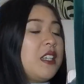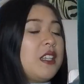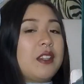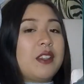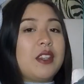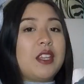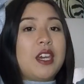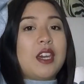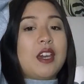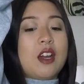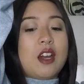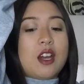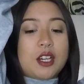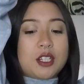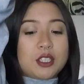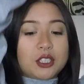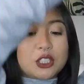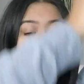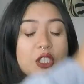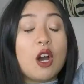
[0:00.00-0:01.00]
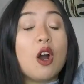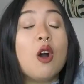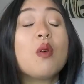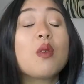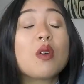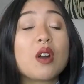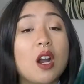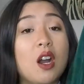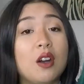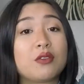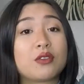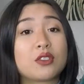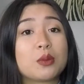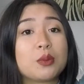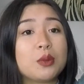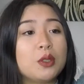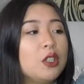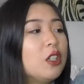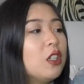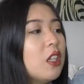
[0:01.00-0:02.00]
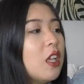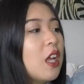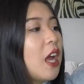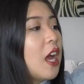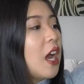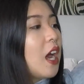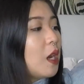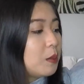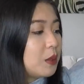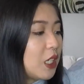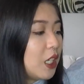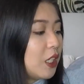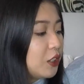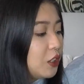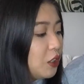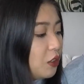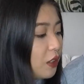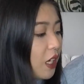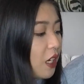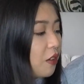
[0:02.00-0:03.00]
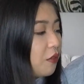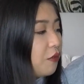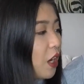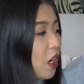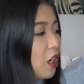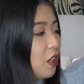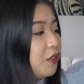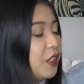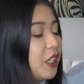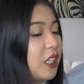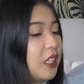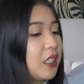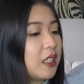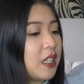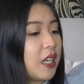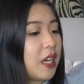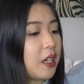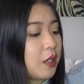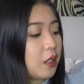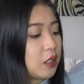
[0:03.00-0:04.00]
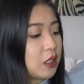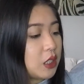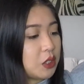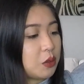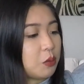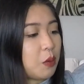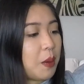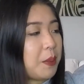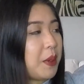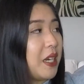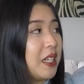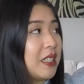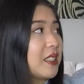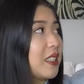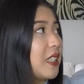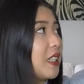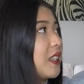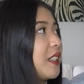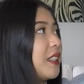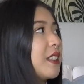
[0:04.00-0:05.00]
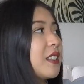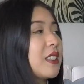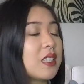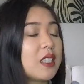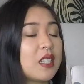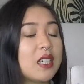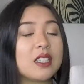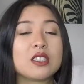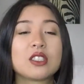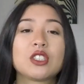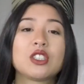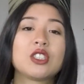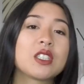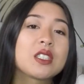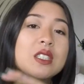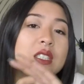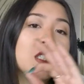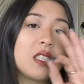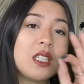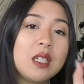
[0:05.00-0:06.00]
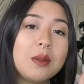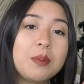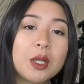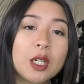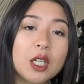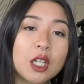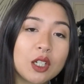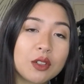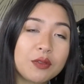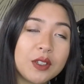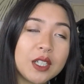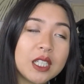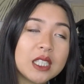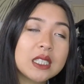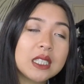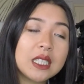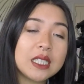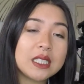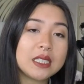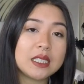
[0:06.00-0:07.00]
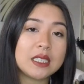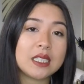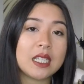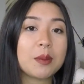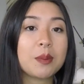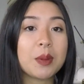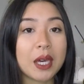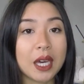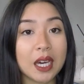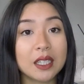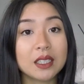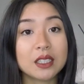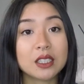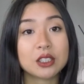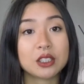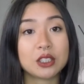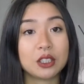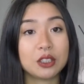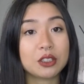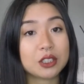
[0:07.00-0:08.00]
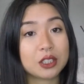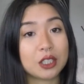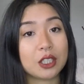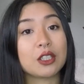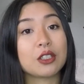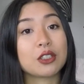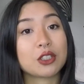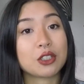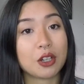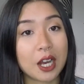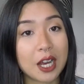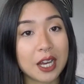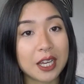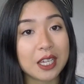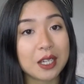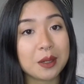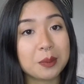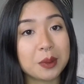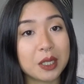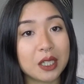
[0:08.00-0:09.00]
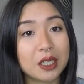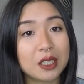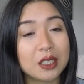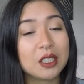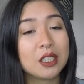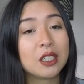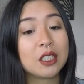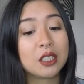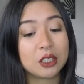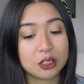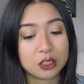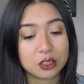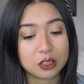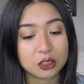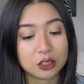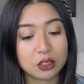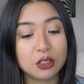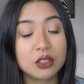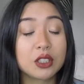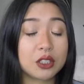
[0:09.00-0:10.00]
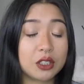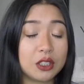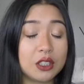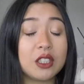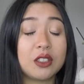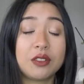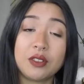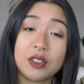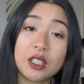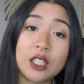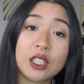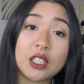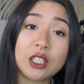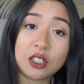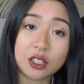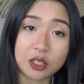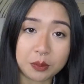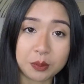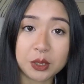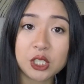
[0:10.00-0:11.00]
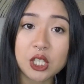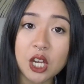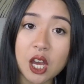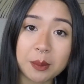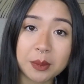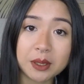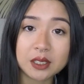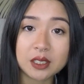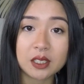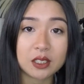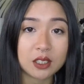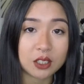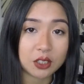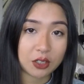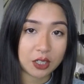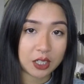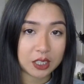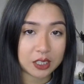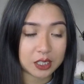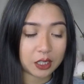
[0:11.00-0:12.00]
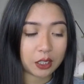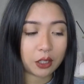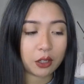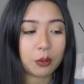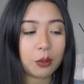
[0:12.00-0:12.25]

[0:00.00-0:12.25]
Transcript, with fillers: They are so comfortable. I'm telling you, like velvet, like sweatpants like this is just the perfect lazy day pant because it looks like you're trying, but you literally feel like you're in pajamas. It's the greatest thing in the